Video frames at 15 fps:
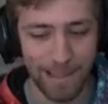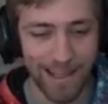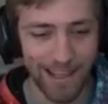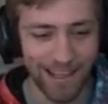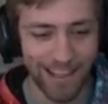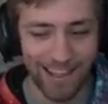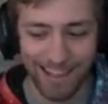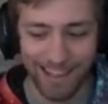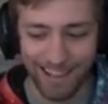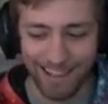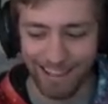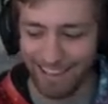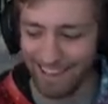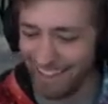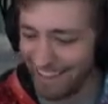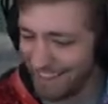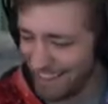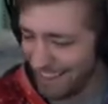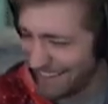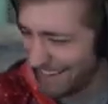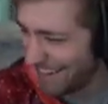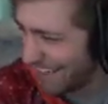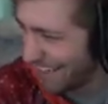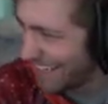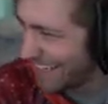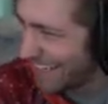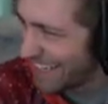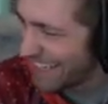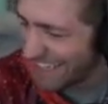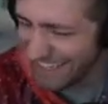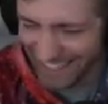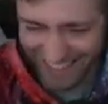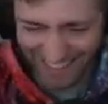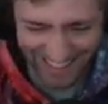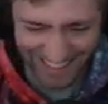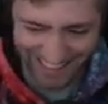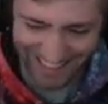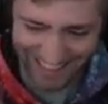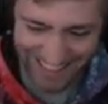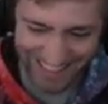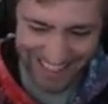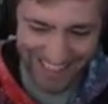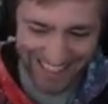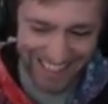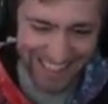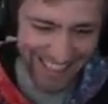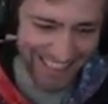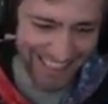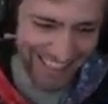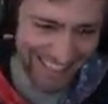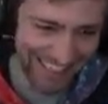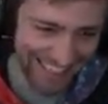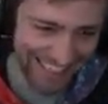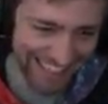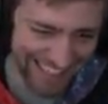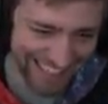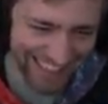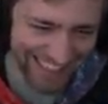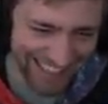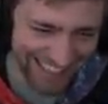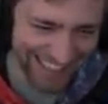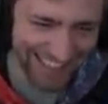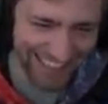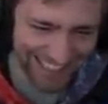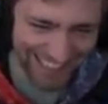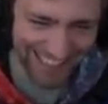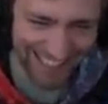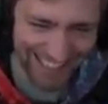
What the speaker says: (silence)